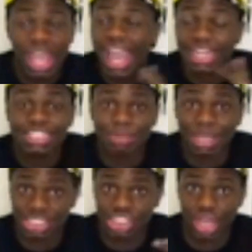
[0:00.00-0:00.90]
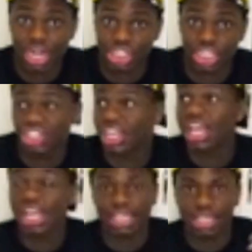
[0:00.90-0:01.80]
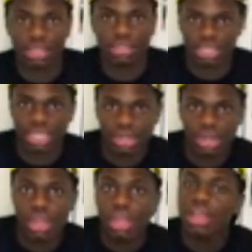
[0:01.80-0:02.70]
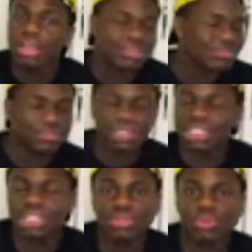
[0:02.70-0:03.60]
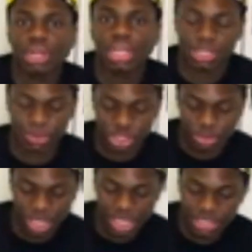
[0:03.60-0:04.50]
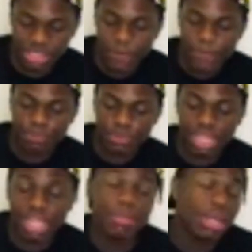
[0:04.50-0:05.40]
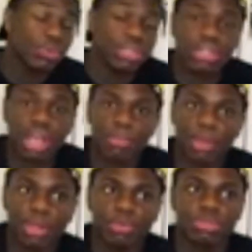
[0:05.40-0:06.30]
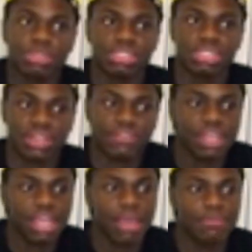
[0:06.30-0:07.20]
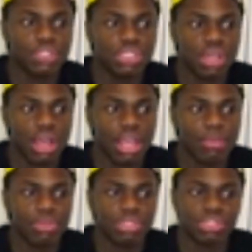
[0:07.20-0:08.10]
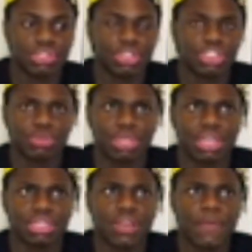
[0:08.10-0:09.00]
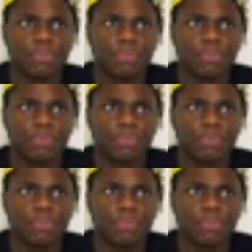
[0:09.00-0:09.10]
and expect to try to change it years later, it doesn't work. Especially because, like, I'm not really talking about anyone specific, I'm just talking about these situations because